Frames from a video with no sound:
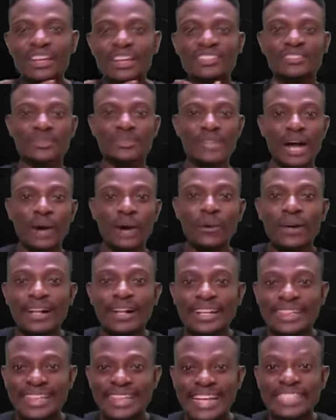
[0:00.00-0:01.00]
So now,
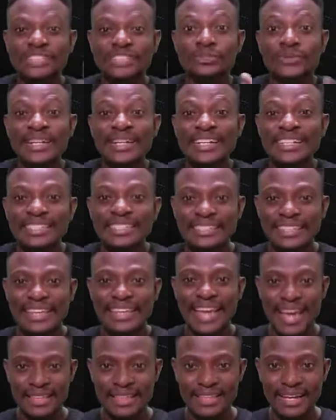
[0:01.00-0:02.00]
let's read
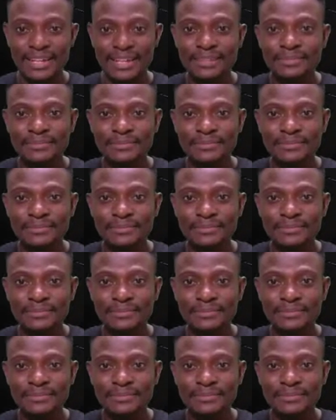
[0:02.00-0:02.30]
together.